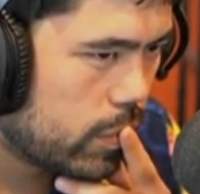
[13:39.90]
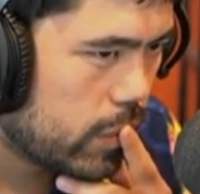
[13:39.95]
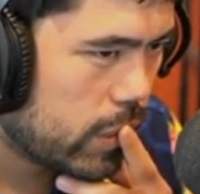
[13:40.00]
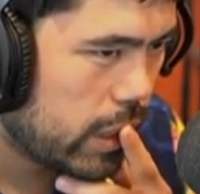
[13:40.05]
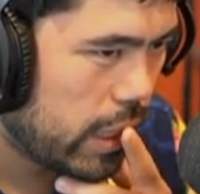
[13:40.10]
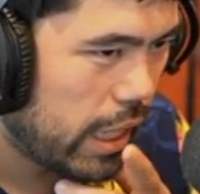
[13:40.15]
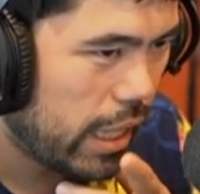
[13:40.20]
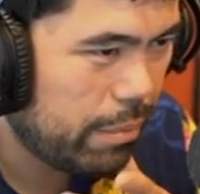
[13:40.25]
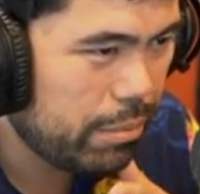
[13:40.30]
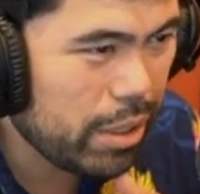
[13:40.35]

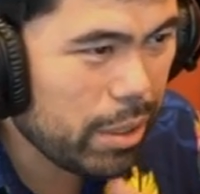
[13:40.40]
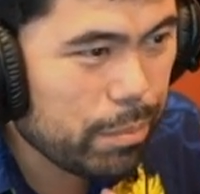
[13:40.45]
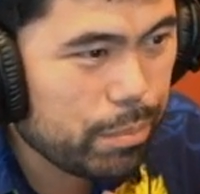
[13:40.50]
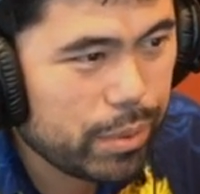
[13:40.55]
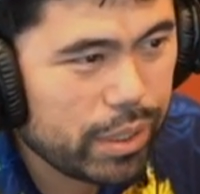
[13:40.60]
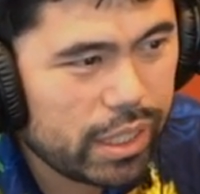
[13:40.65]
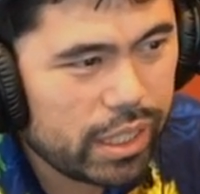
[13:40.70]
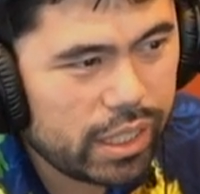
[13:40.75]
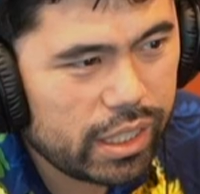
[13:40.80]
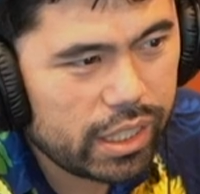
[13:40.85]
I'm gonna
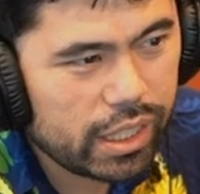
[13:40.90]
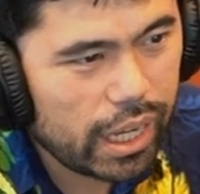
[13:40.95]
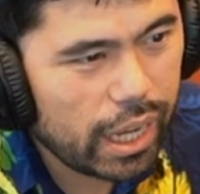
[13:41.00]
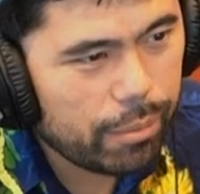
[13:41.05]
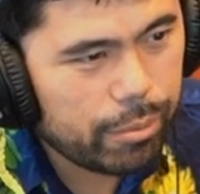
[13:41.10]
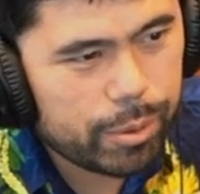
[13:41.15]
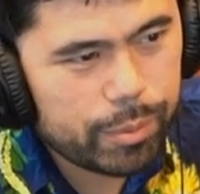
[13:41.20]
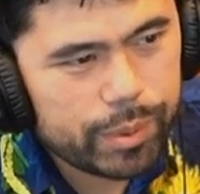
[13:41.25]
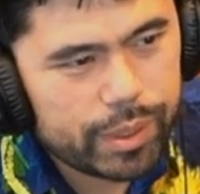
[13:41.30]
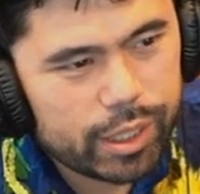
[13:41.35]
be
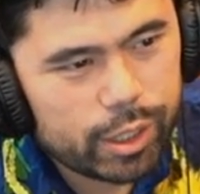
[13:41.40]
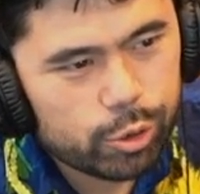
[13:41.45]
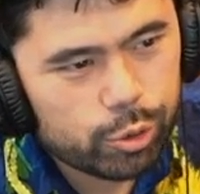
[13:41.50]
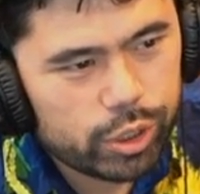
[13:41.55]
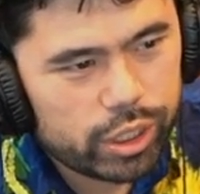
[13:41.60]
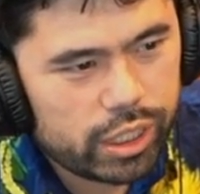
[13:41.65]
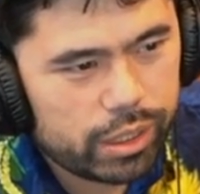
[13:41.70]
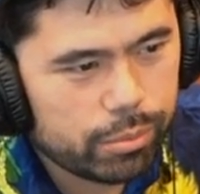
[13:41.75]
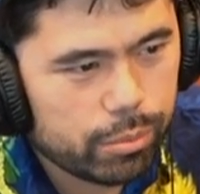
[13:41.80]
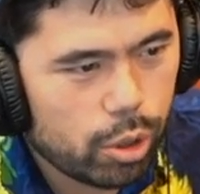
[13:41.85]
a
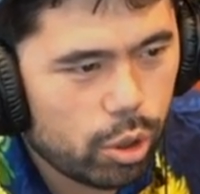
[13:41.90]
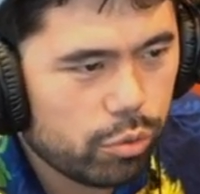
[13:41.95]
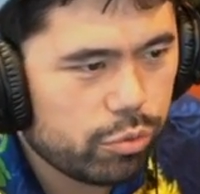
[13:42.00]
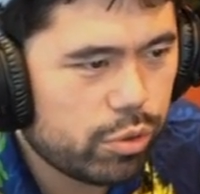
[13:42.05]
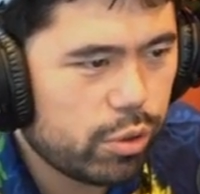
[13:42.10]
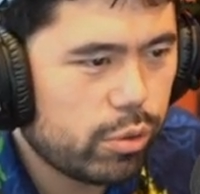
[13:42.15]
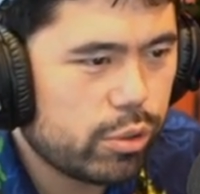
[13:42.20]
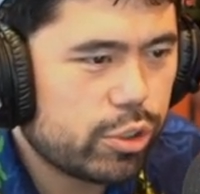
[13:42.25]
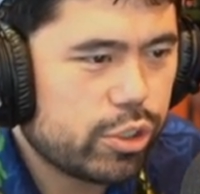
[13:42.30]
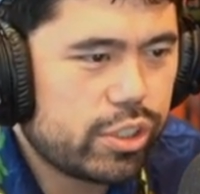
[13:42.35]
greedy
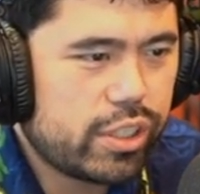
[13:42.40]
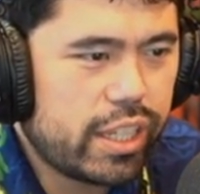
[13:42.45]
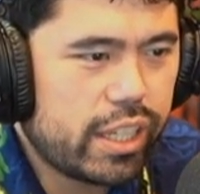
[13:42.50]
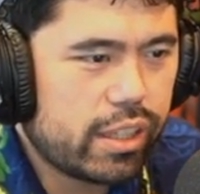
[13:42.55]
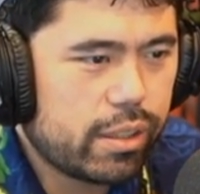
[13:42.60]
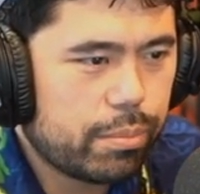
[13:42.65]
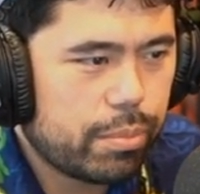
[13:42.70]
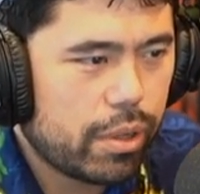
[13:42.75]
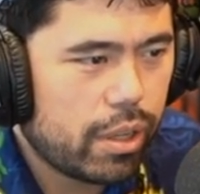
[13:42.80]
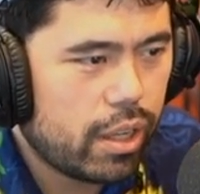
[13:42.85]
mofo and just take
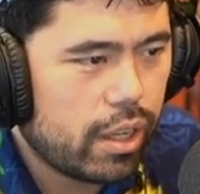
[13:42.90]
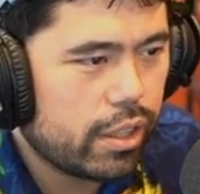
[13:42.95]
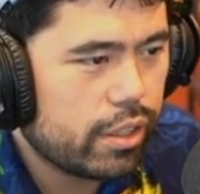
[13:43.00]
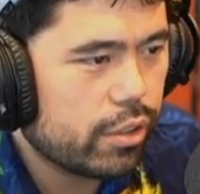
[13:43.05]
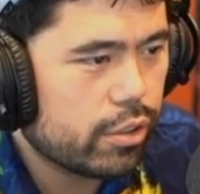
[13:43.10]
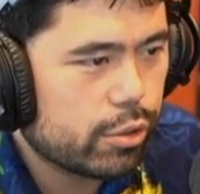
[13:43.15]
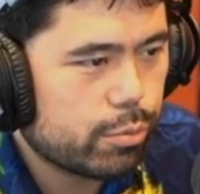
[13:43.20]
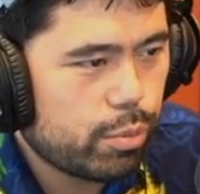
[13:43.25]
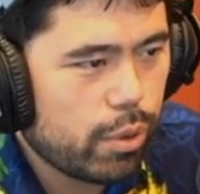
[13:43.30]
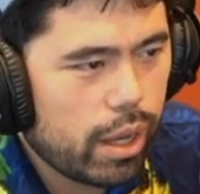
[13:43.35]
the pawn here.
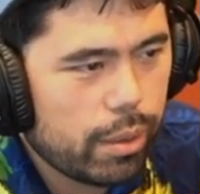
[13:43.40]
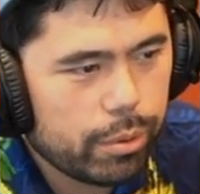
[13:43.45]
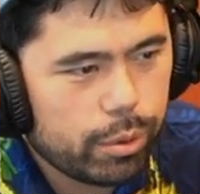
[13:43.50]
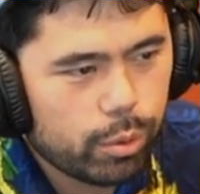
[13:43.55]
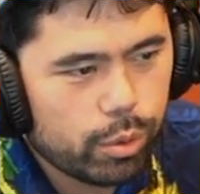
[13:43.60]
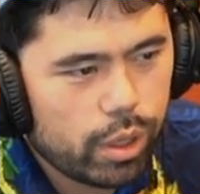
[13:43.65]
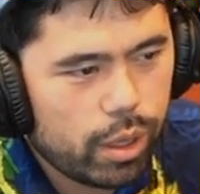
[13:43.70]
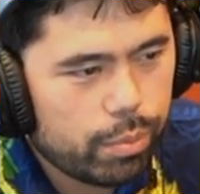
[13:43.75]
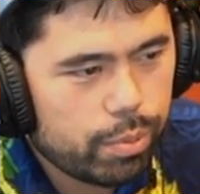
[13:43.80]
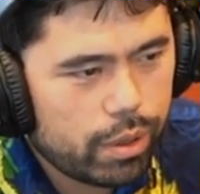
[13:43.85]
This probably
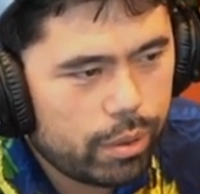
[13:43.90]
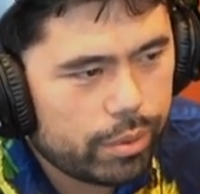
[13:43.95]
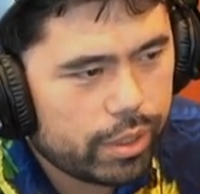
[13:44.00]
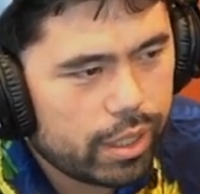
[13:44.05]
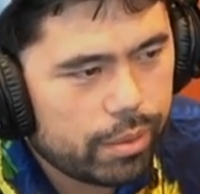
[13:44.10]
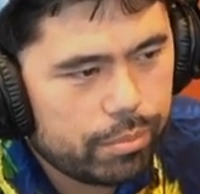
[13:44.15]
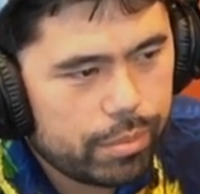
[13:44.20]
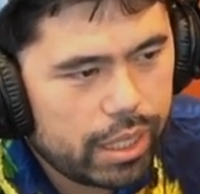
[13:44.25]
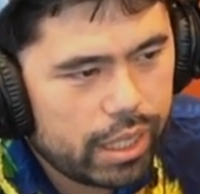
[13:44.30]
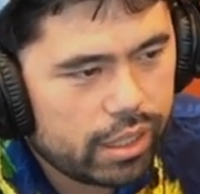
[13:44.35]
will, I'll probably
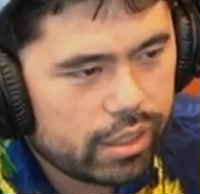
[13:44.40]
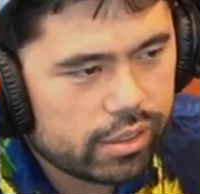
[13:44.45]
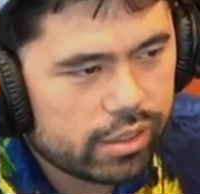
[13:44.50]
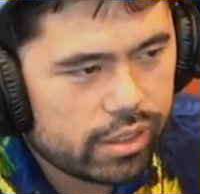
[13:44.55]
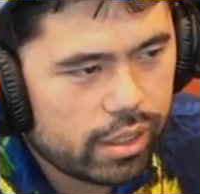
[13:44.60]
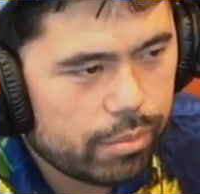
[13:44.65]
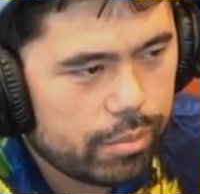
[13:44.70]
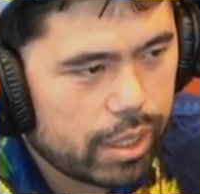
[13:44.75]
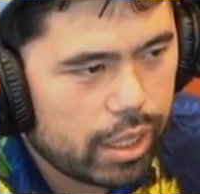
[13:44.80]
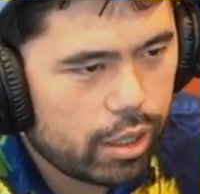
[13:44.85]
get mated
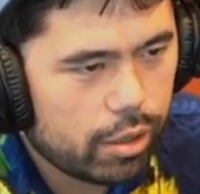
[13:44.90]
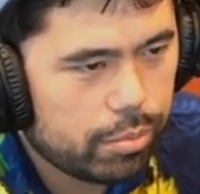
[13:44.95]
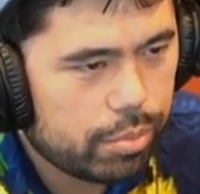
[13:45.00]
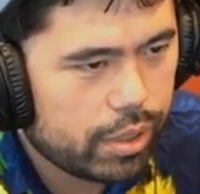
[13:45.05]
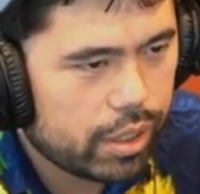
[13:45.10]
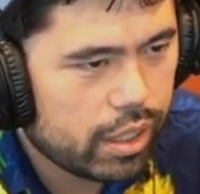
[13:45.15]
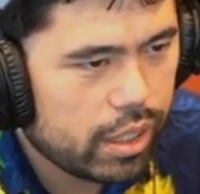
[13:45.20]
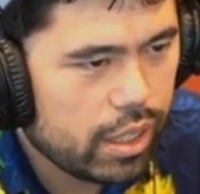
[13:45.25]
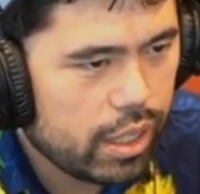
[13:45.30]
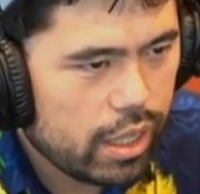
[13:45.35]
somehow,
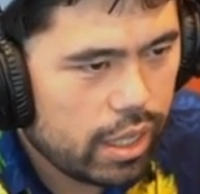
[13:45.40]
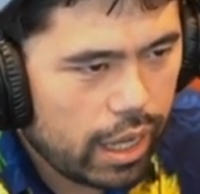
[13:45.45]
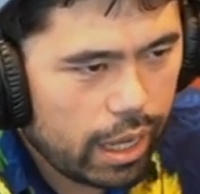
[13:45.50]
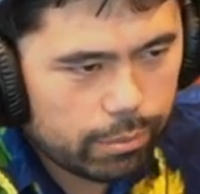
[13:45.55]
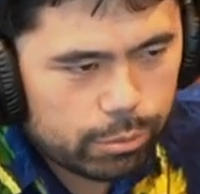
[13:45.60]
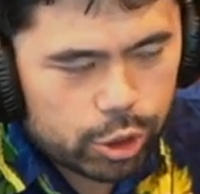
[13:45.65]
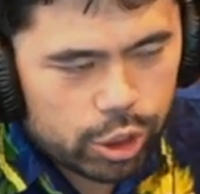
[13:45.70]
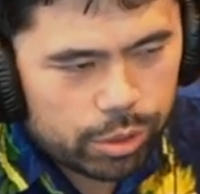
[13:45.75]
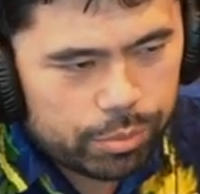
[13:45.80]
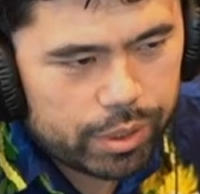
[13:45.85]
but I'm
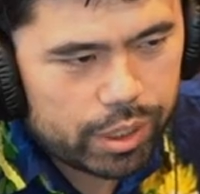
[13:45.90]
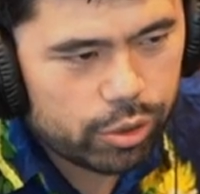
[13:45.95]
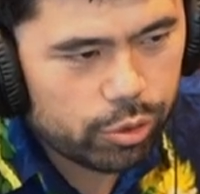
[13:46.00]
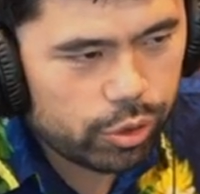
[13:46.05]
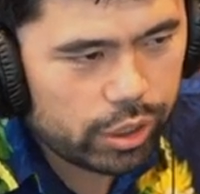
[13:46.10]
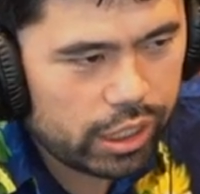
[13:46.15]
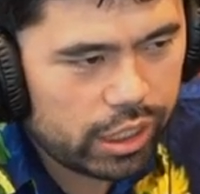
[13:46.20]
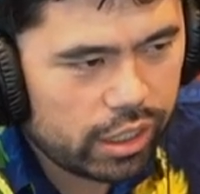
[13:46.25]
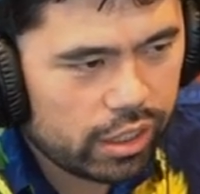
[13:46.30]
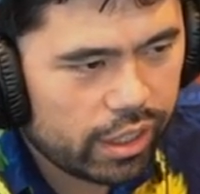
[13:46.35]
just gonna be
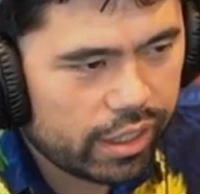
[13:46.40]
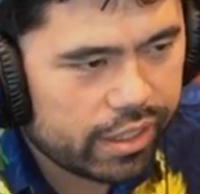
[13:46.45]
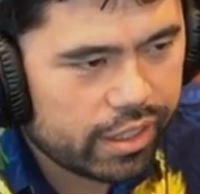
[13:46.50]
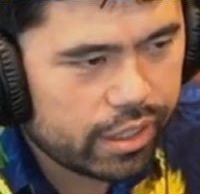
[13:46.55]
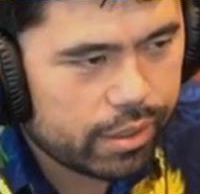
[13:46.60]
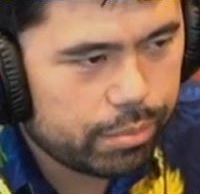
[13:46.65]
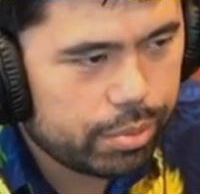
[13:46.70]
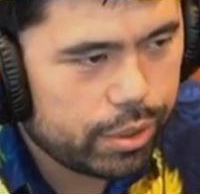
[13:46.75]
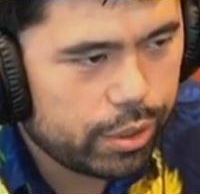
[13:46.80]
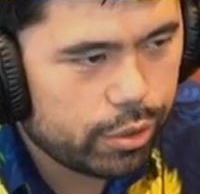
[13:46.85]
greedy like a
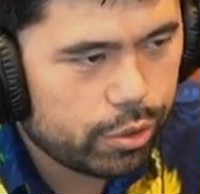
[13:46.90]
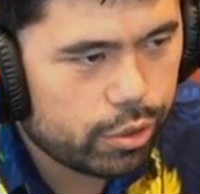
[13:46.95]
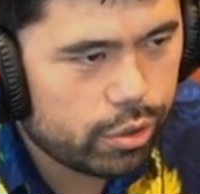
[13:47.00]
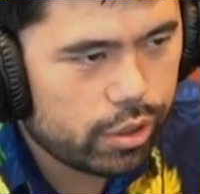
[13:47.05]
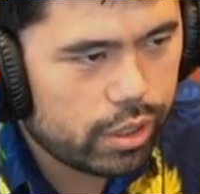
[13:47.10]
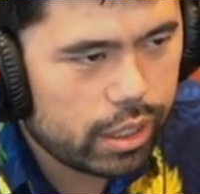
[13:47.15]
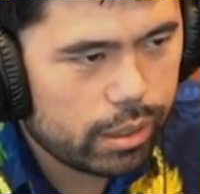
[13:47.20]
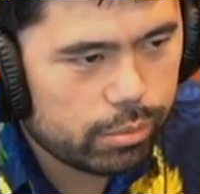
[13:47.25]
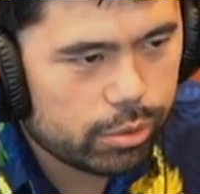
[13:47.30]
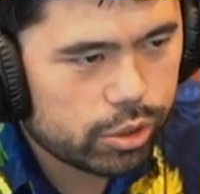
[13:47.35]
computer,
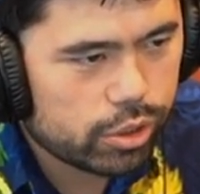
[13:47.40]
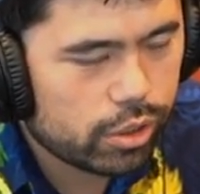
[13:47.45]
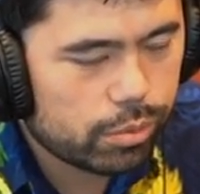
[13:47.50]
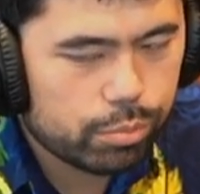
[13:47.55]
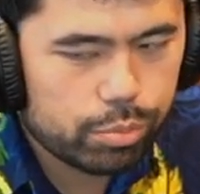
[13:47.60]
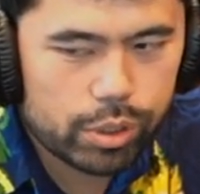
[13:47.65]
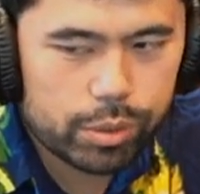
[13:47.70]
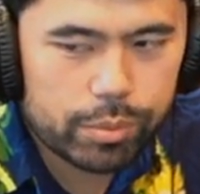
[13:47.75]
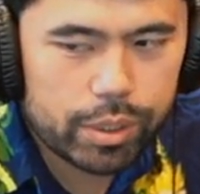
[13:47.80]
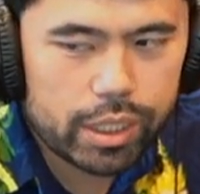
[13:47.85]
and I'm just gonna
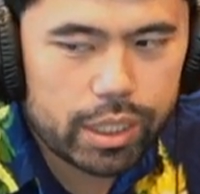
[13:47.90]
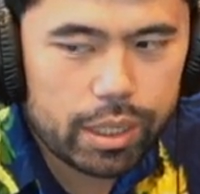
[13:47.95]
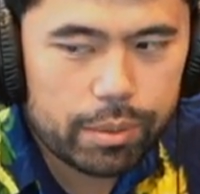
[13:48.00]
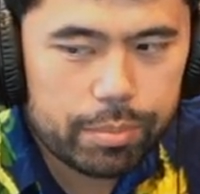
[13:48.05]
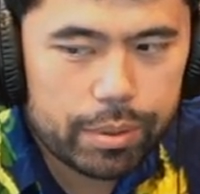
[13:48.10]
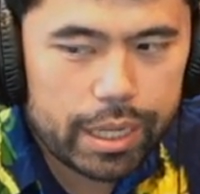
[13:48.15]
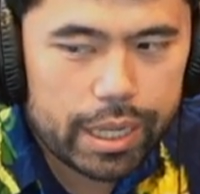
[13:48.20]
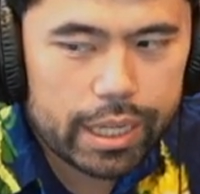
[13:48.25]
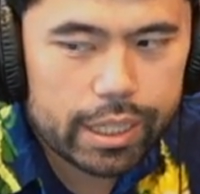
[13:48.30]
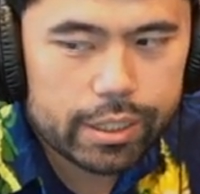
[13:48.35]
bring my knight
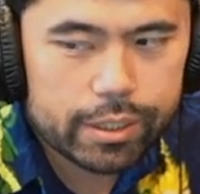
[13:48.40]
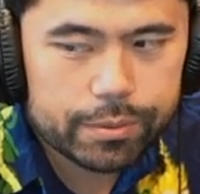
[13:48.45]
back.